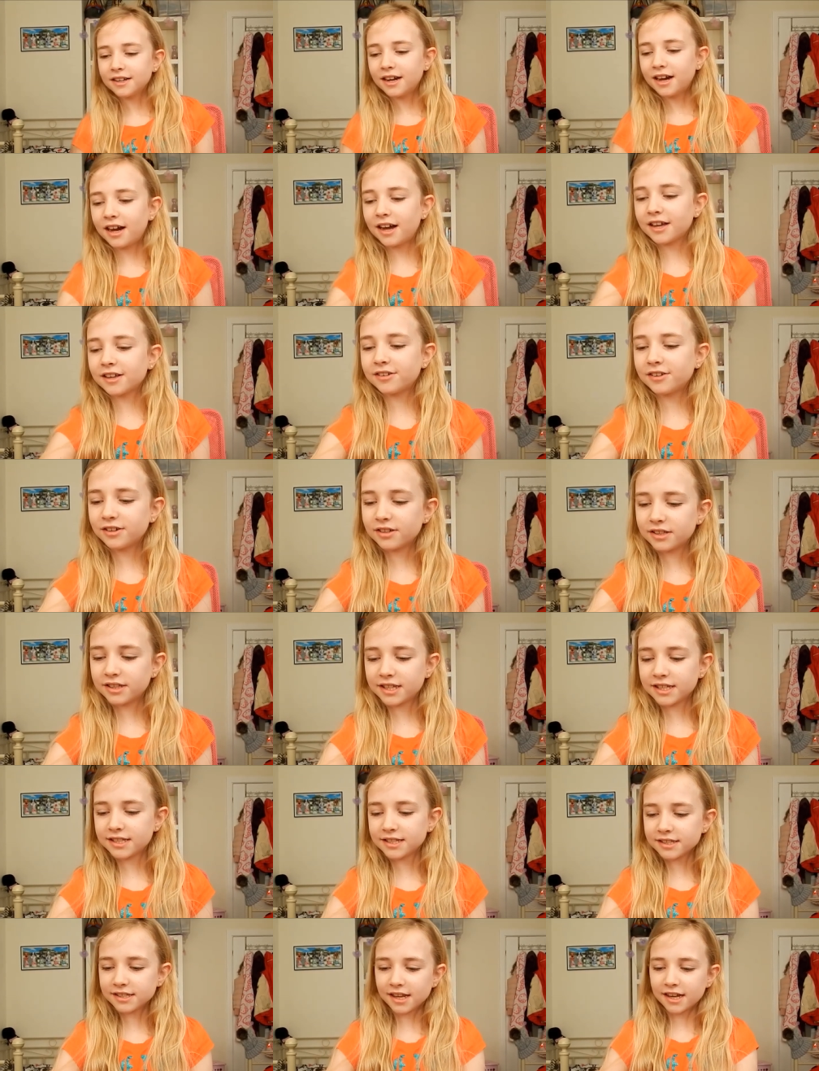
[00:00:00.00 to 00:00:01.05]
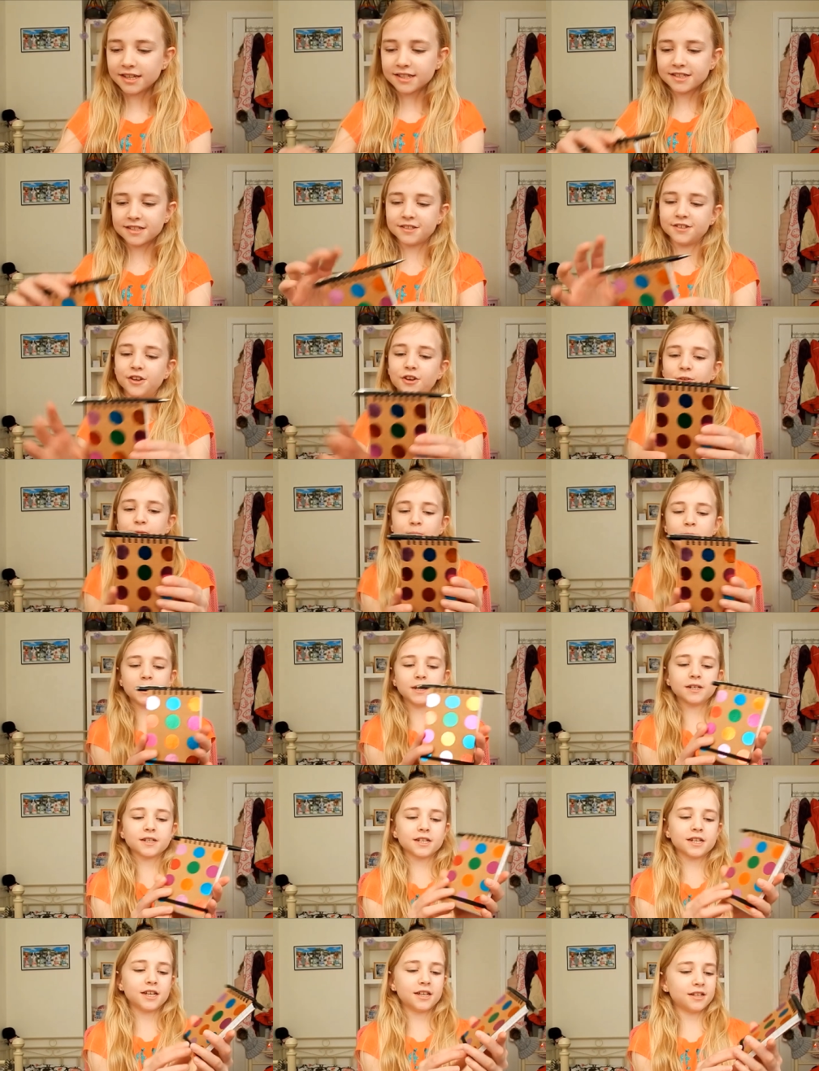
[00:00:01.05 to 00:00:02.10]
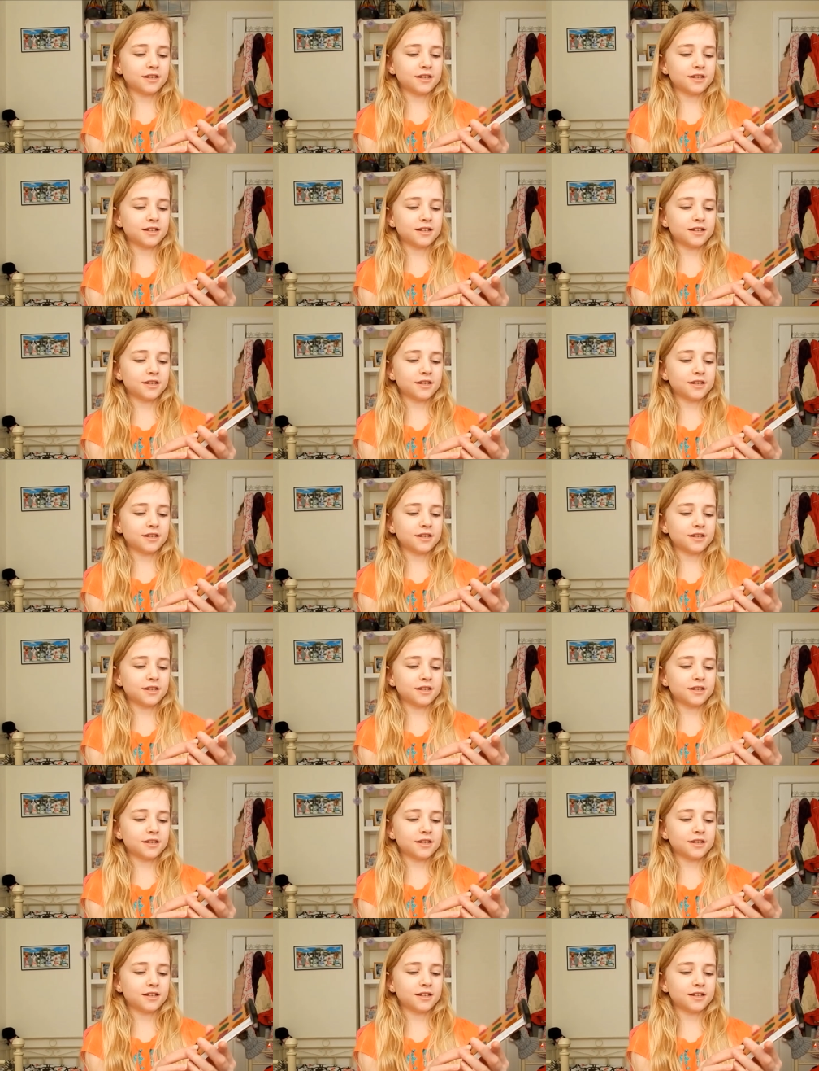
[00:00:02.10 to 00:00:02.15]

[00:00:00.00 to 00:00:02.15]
I got this nice notebook